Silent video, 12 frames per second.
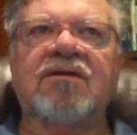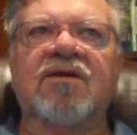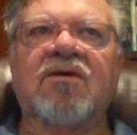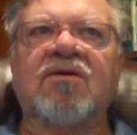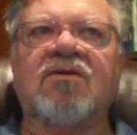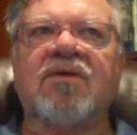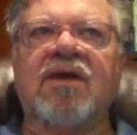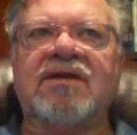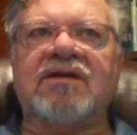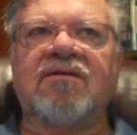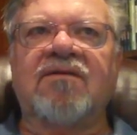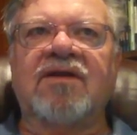no
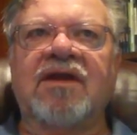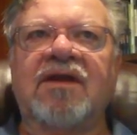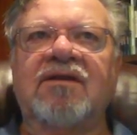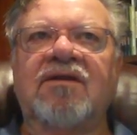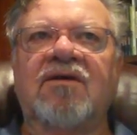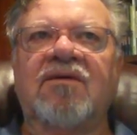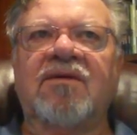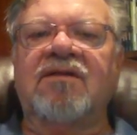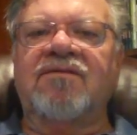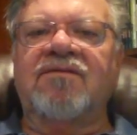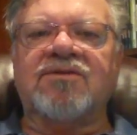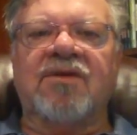creativity, no
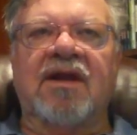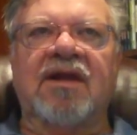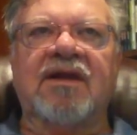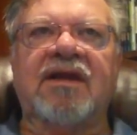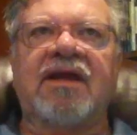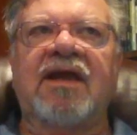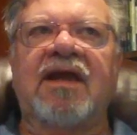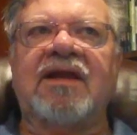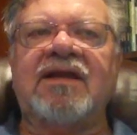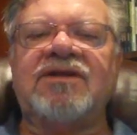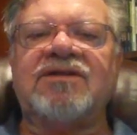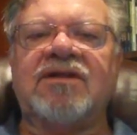individuality,
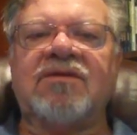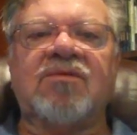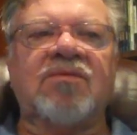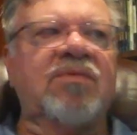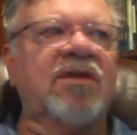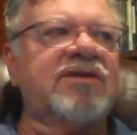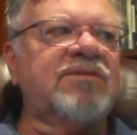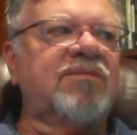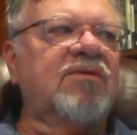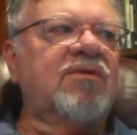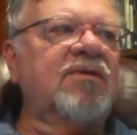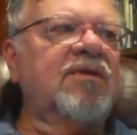and easily
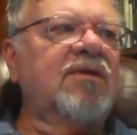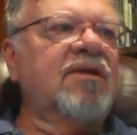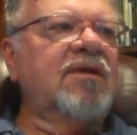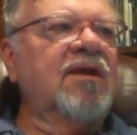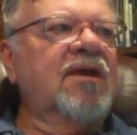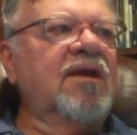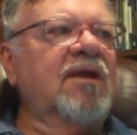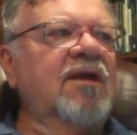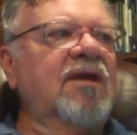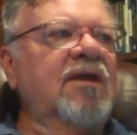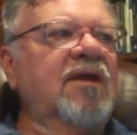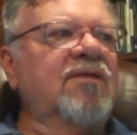replaceable.
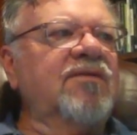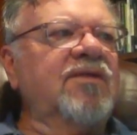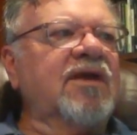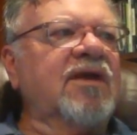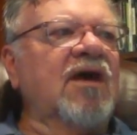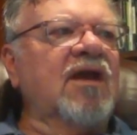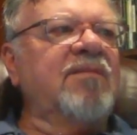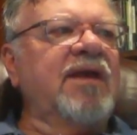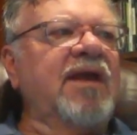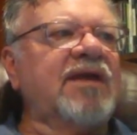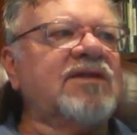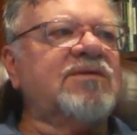The
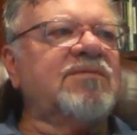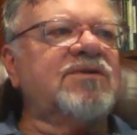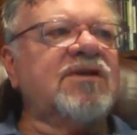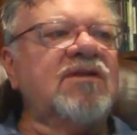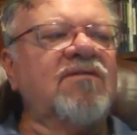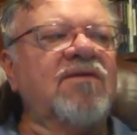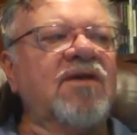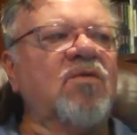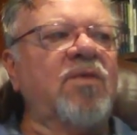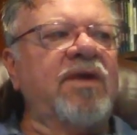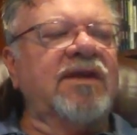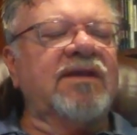economy had some
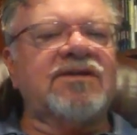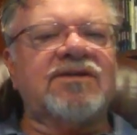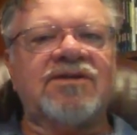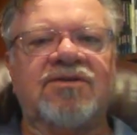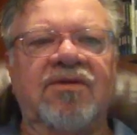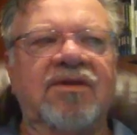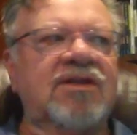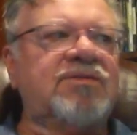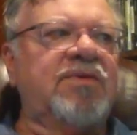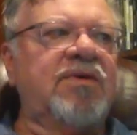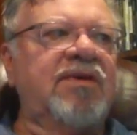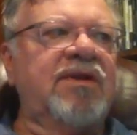significant weaknesses during this
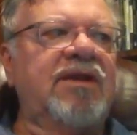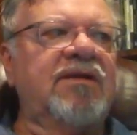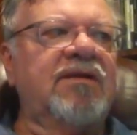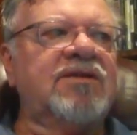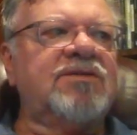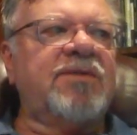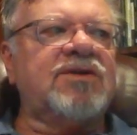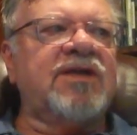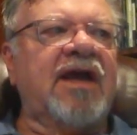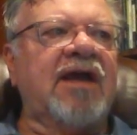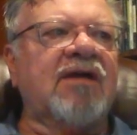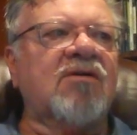period,
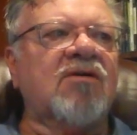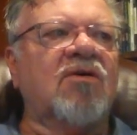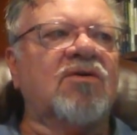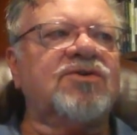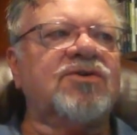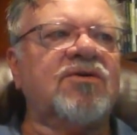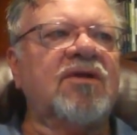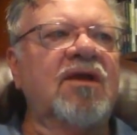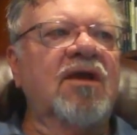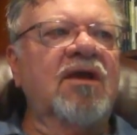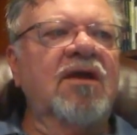especially agriculture,